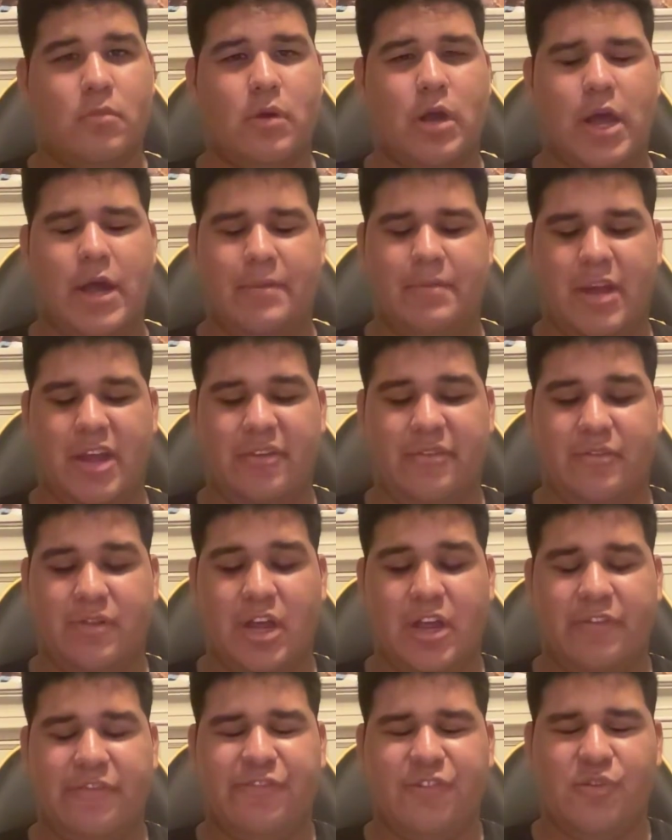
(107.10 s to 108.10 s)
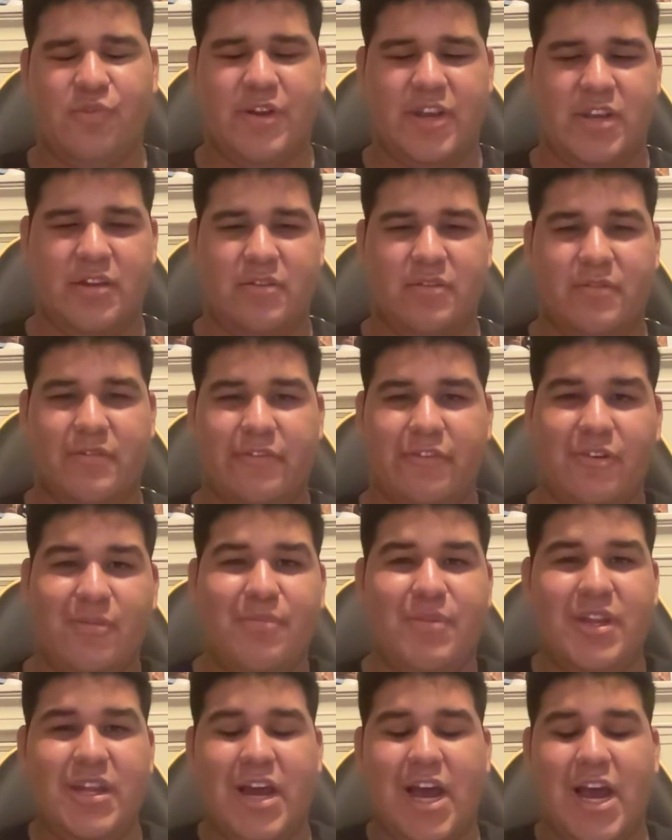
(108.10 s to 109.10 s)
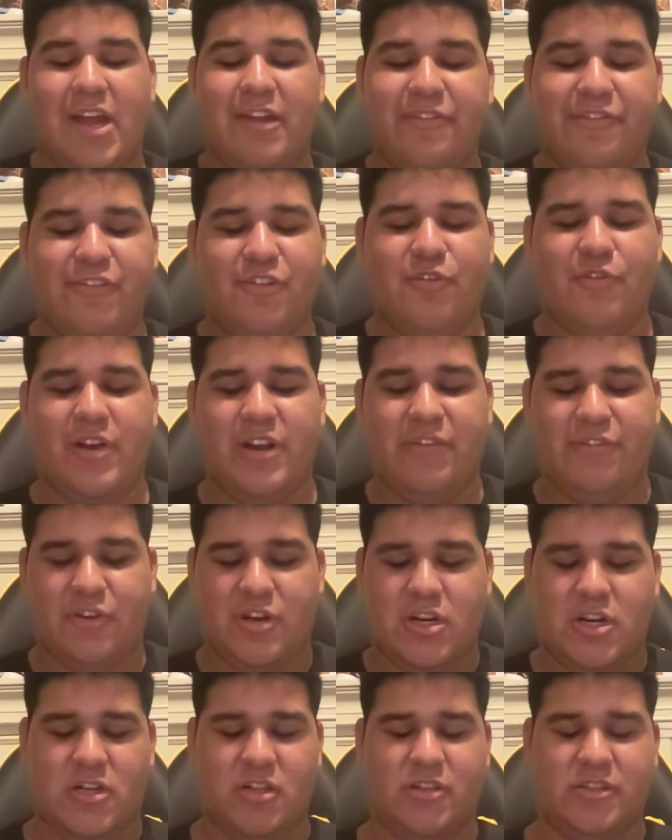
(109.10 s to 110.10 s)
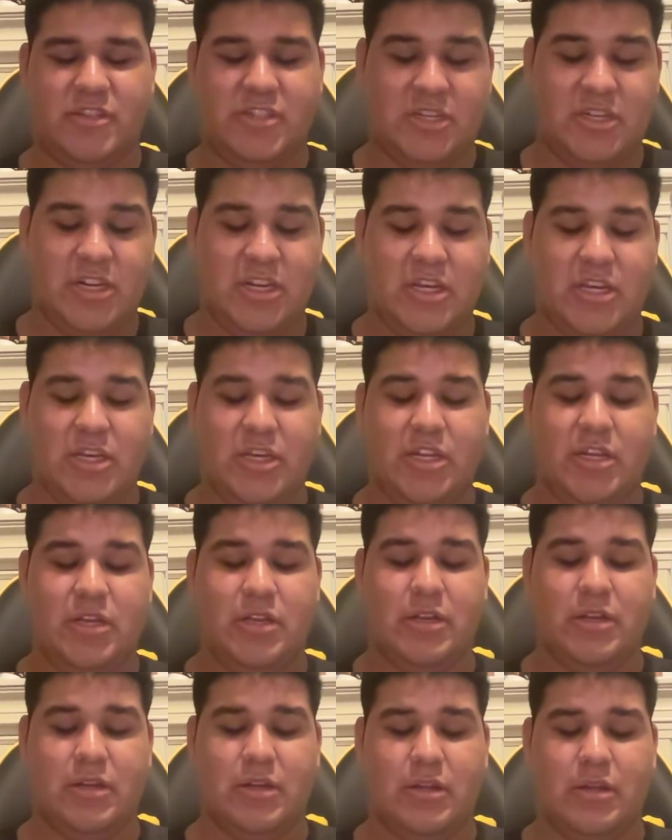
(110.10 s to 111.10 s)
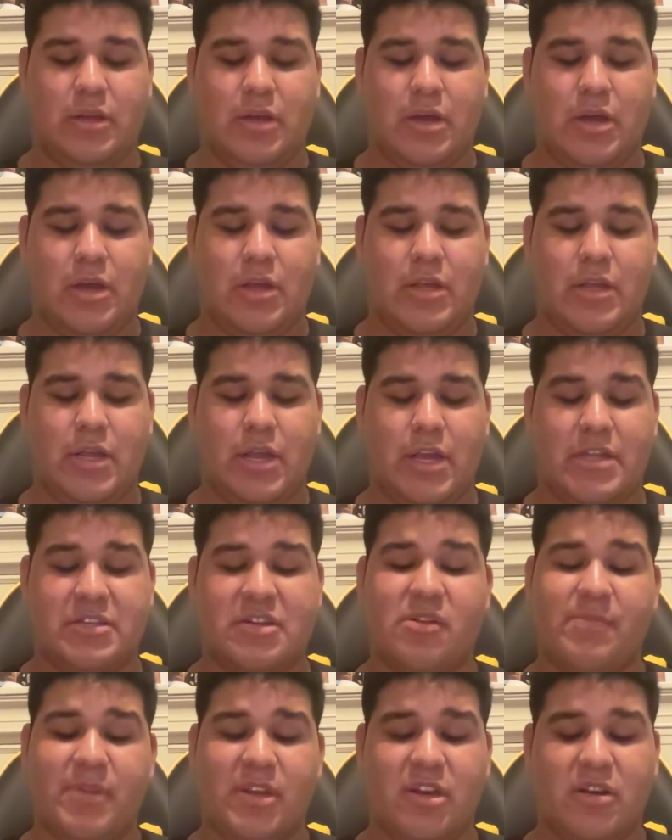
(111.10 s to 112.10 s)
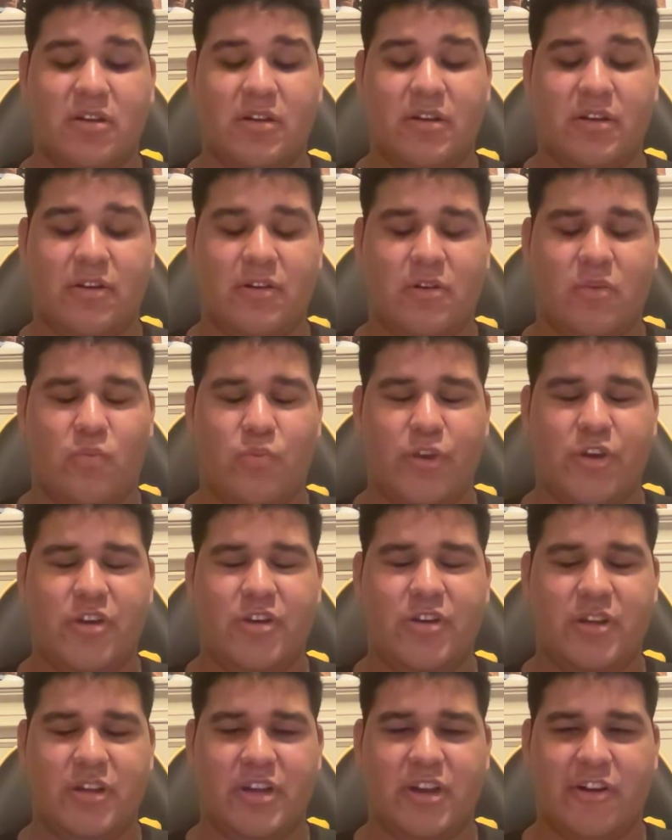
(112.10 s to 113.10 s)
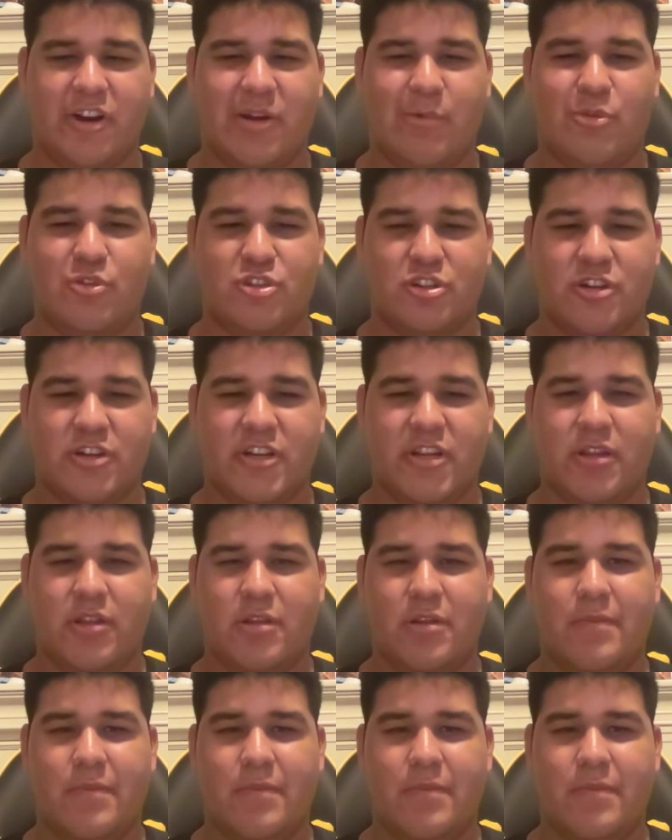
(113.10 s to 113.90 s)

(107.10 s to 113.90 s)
I I I feel ready. For me, I feel ready for college, and it's gonna be a, a weird, incredible journey.